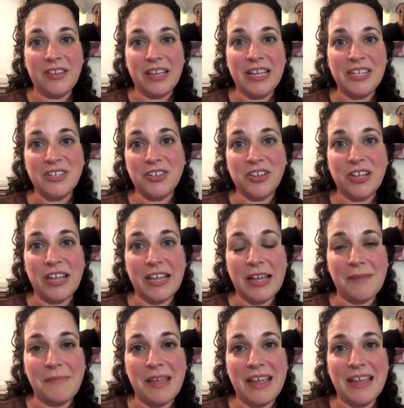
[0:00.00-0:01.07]
kids are looking
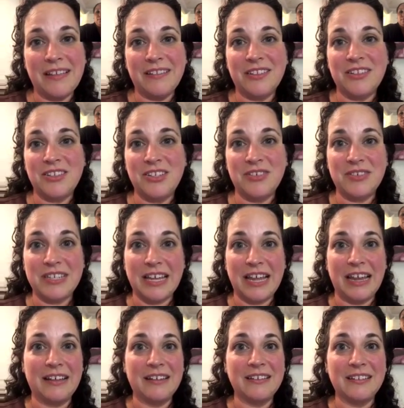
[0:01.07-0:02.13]
at me, and she's like,